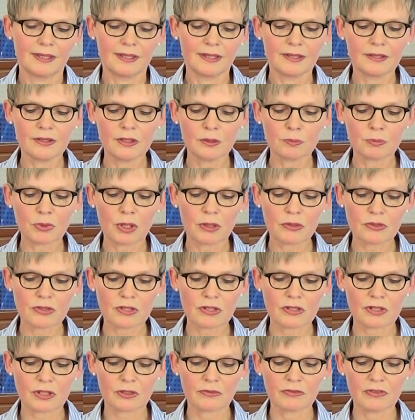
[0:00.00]
In the
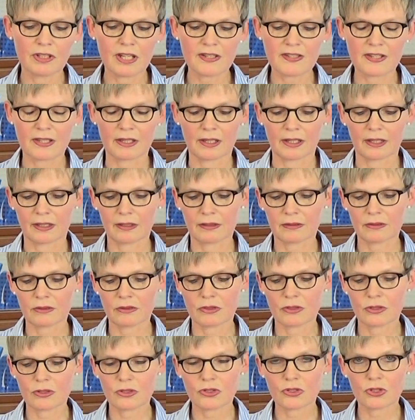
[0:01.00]
process of listening,
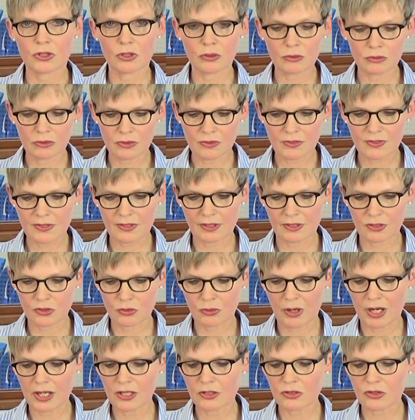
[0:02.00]
students are
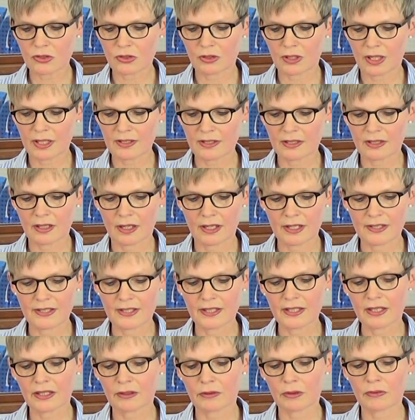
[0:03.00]
trained to get an
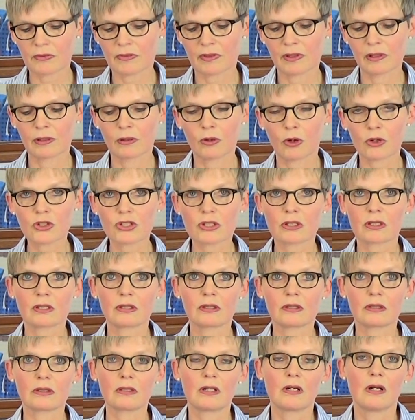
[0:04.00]
idea of the
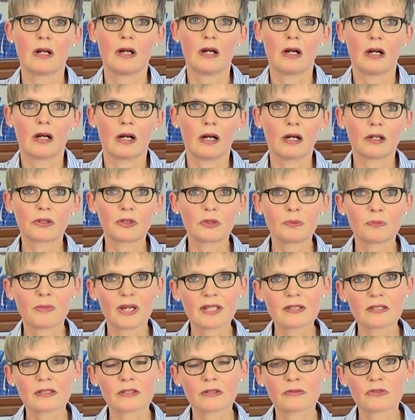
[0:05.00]
logical,
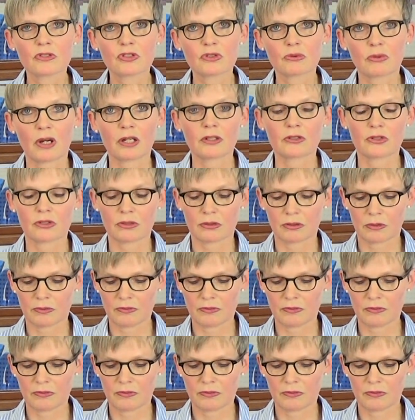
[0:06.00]
argumentative structure